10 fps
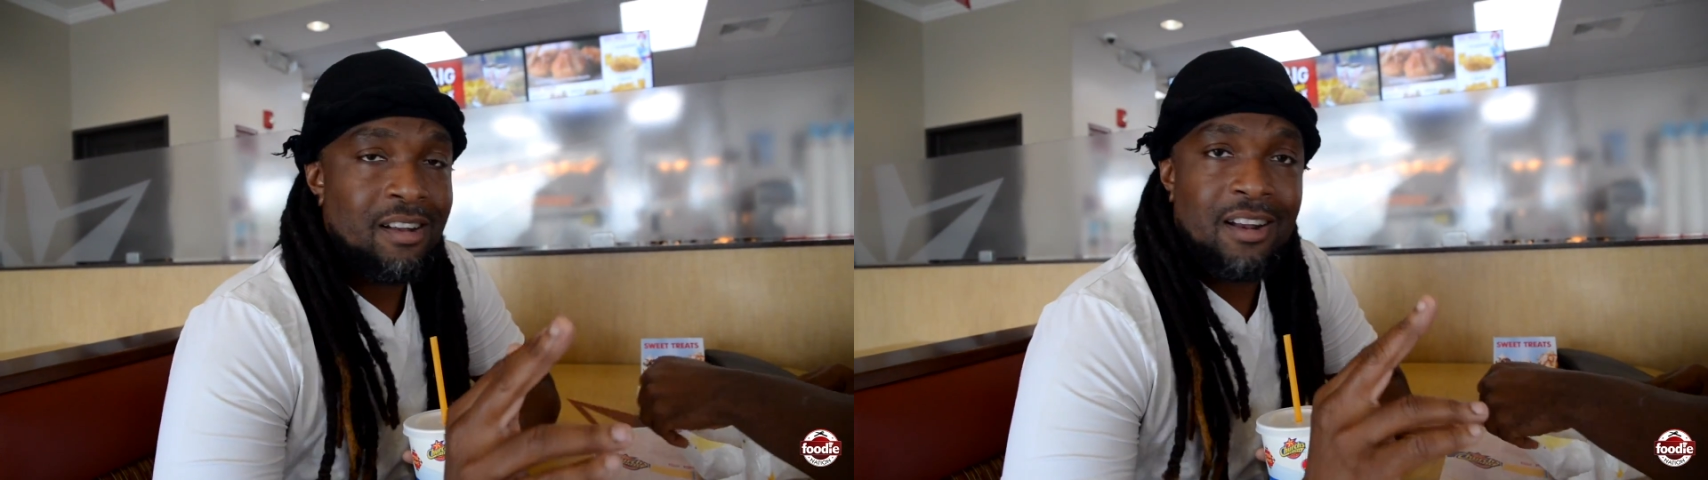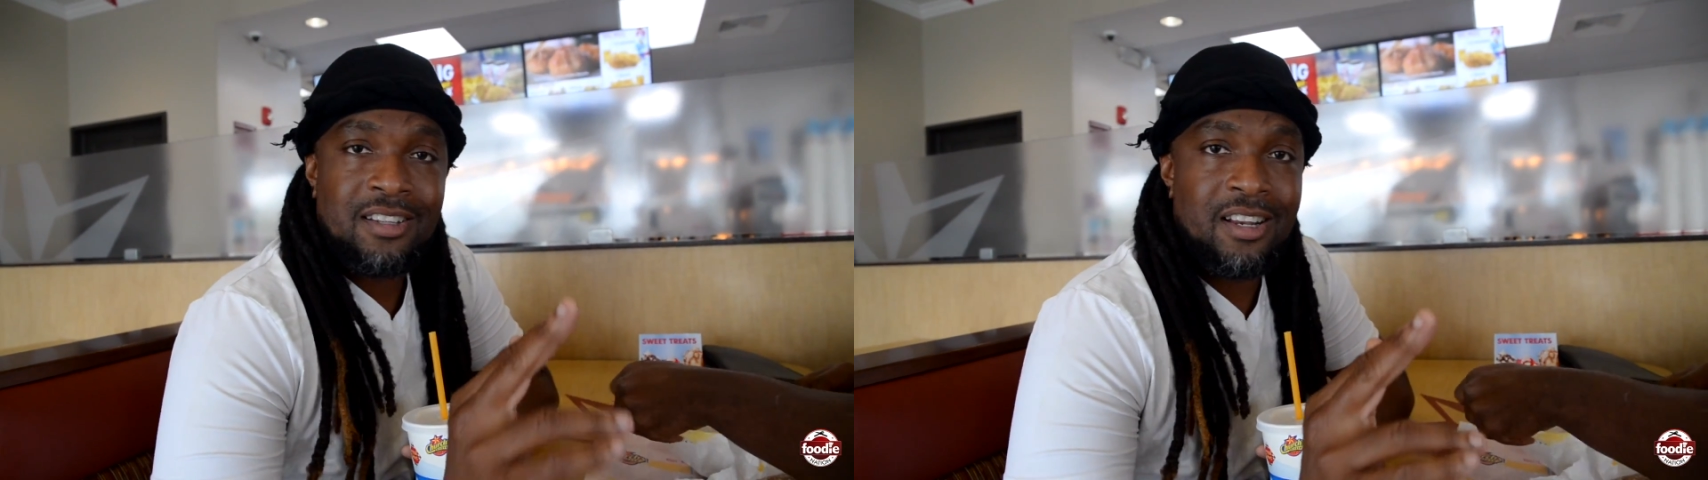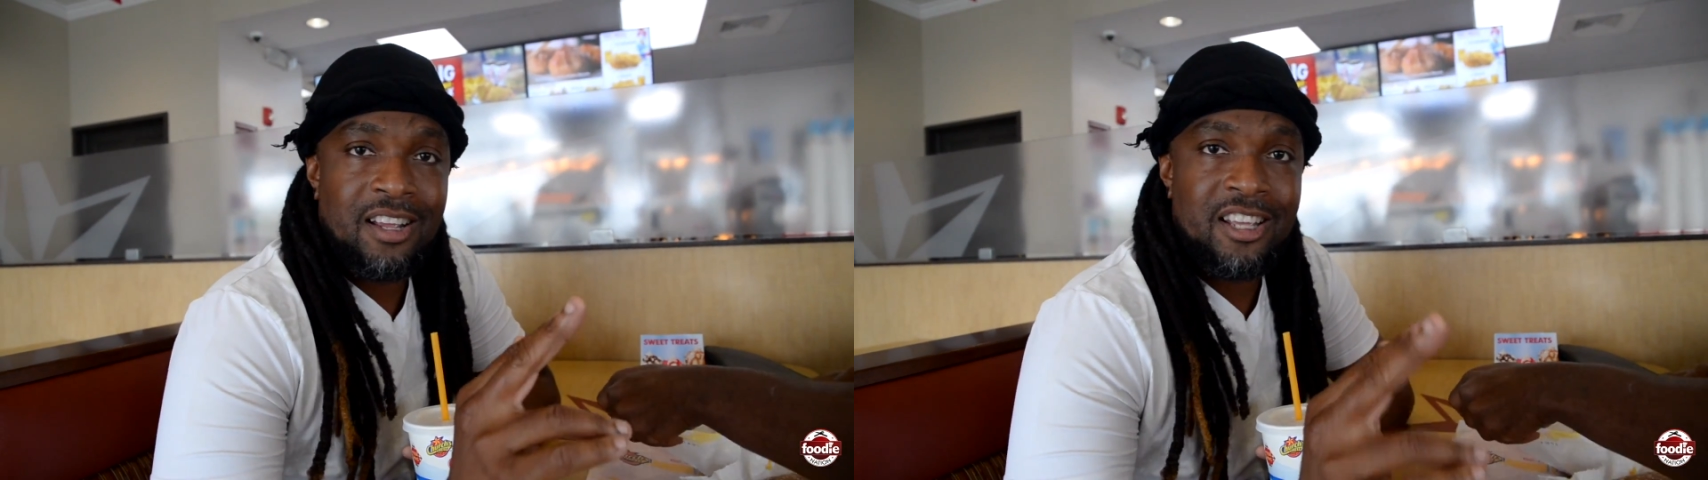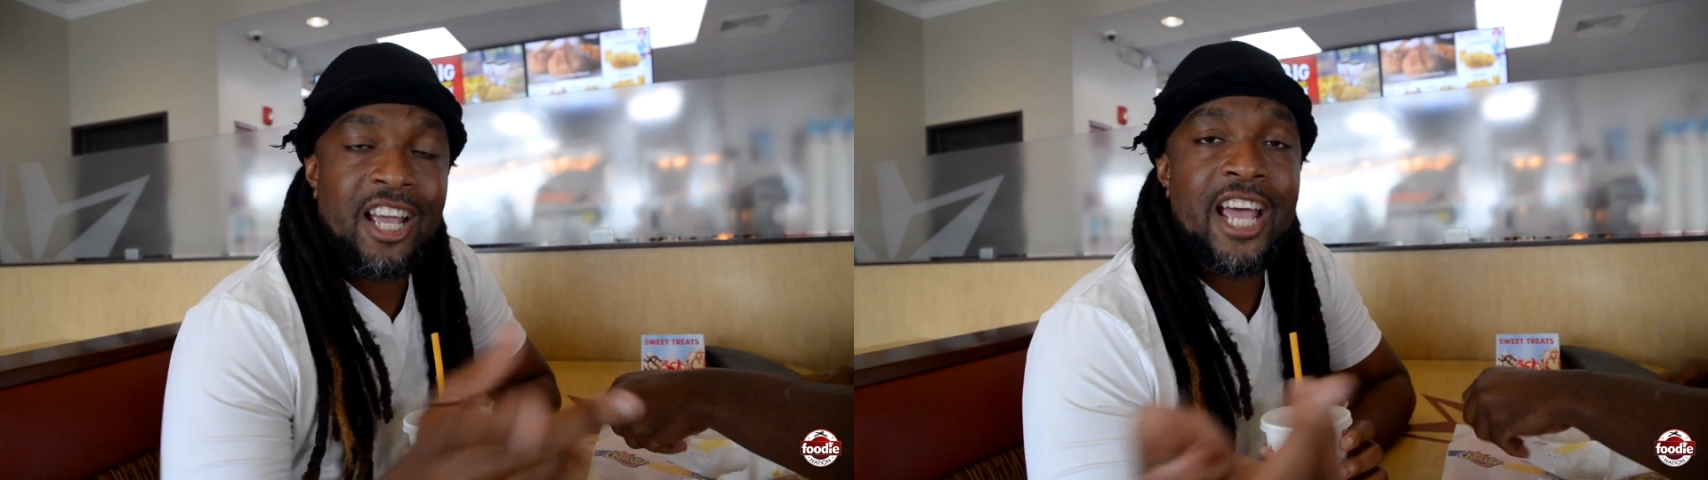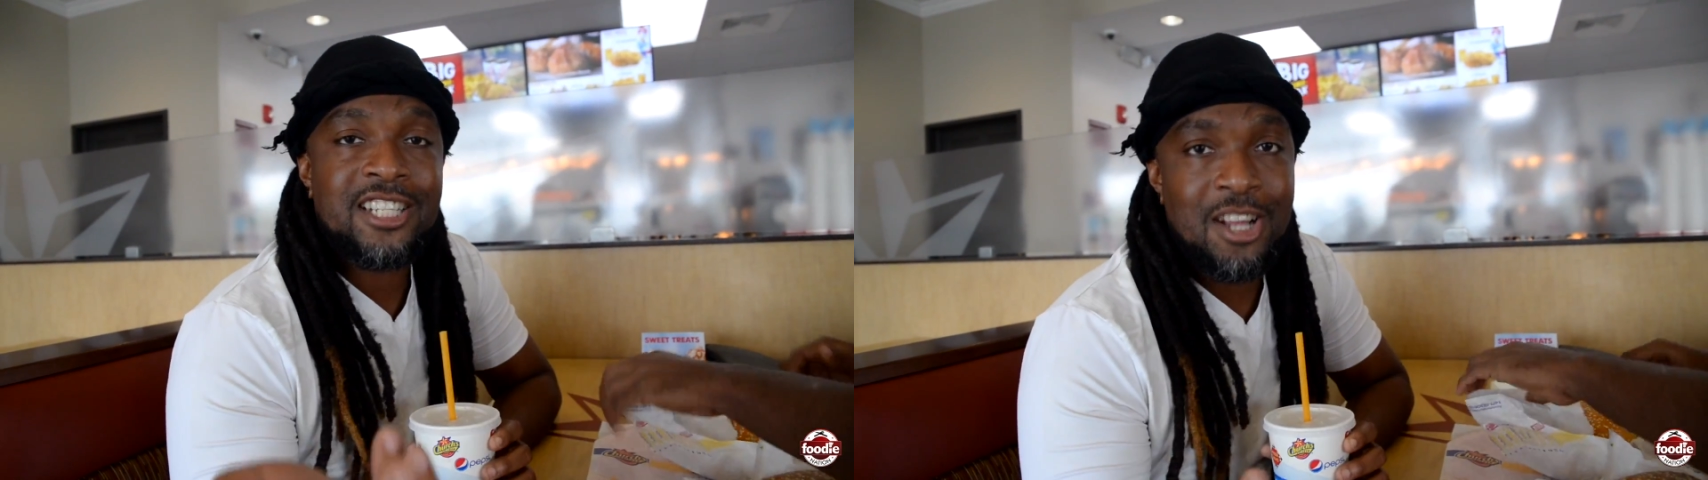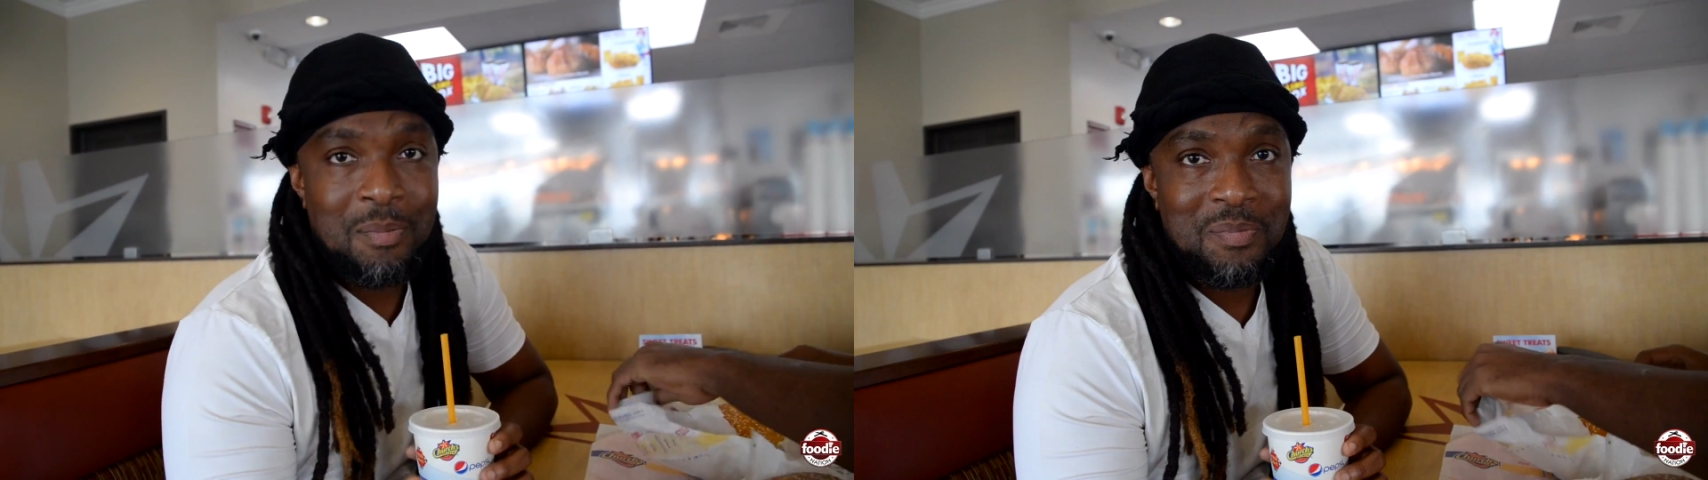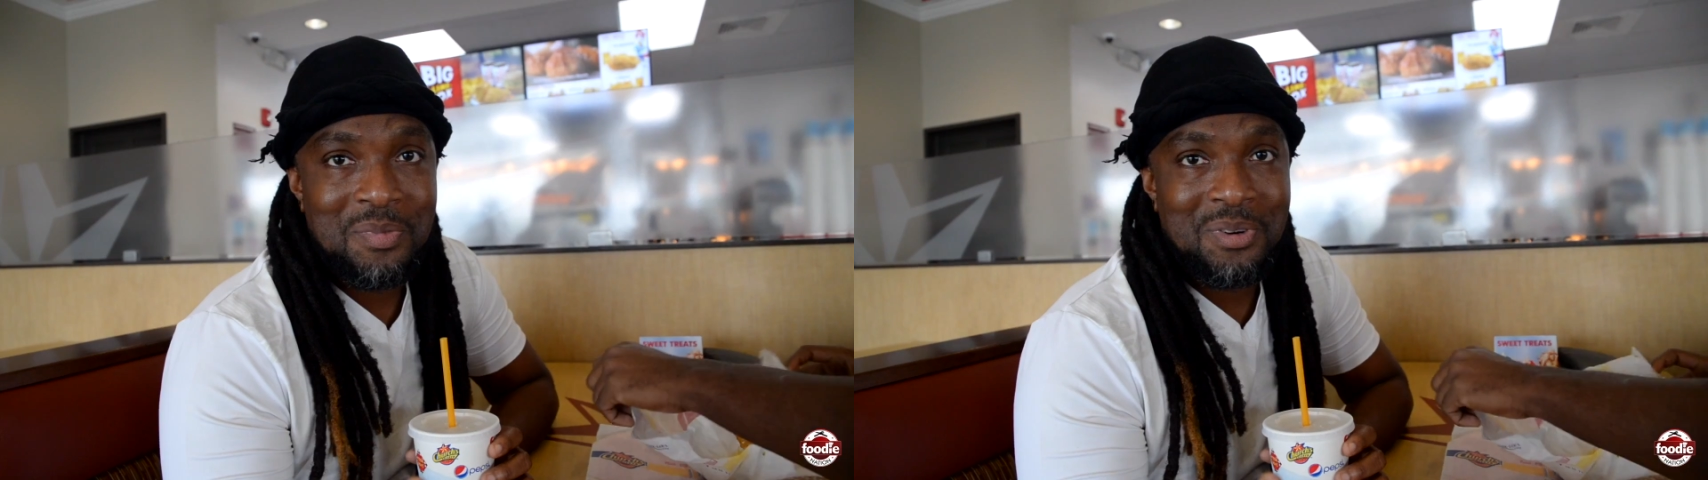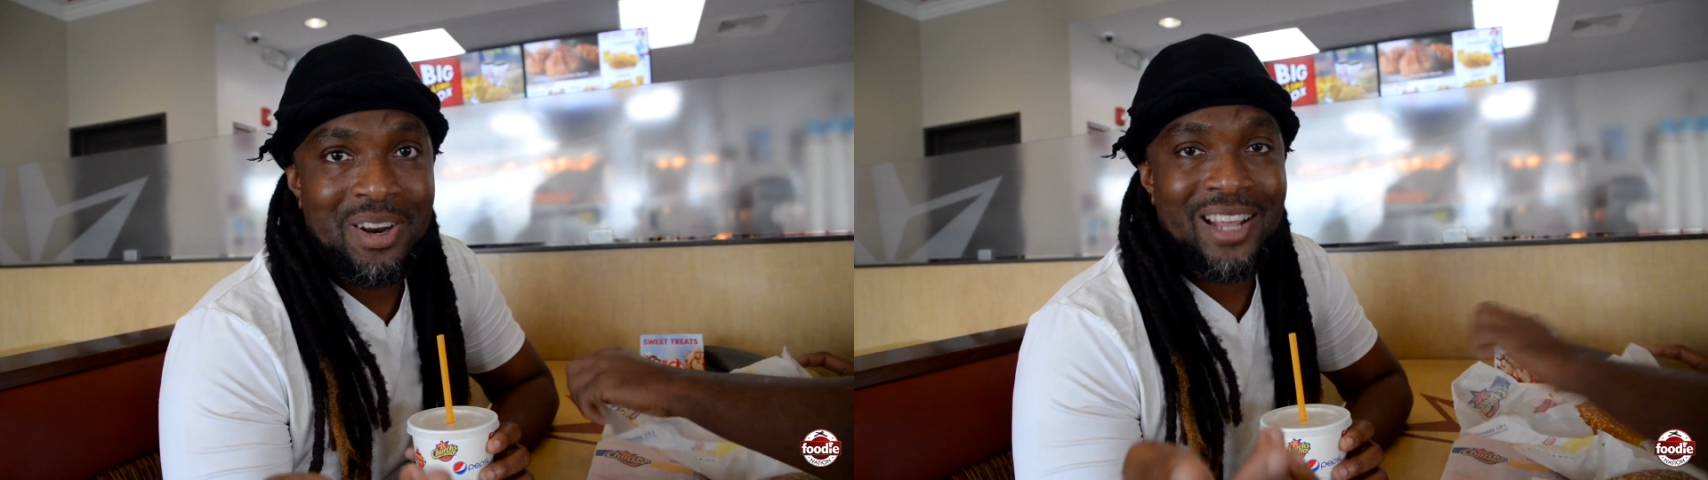Not today. You get some,
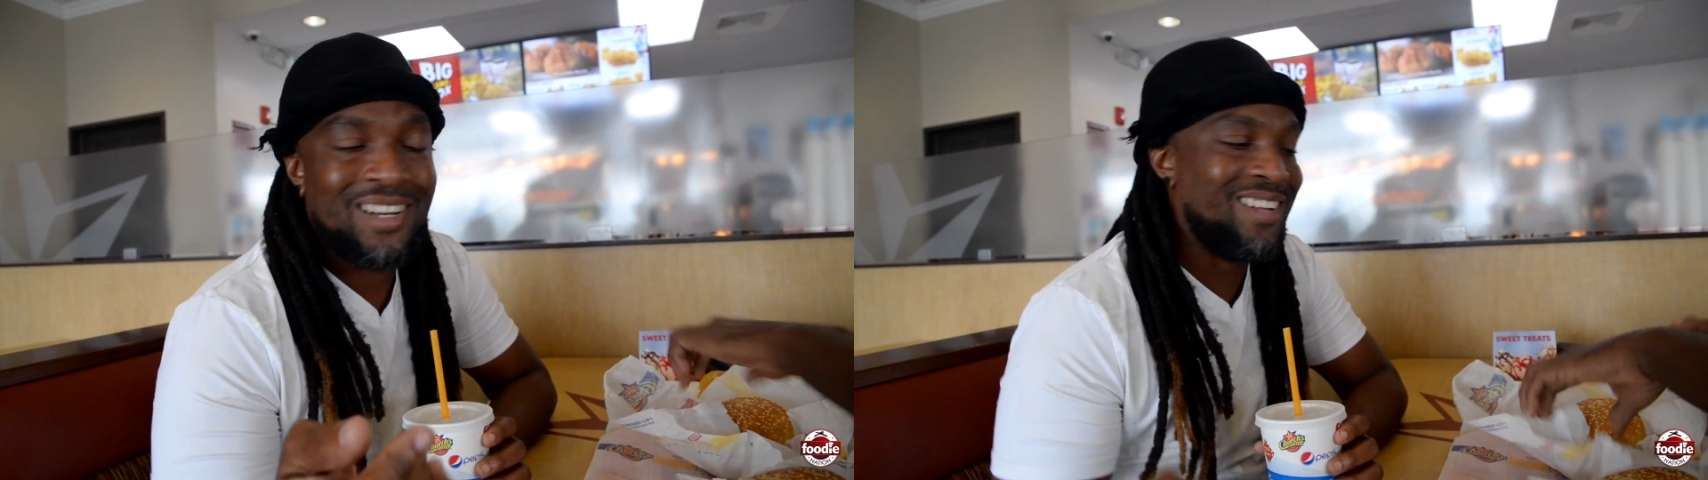right?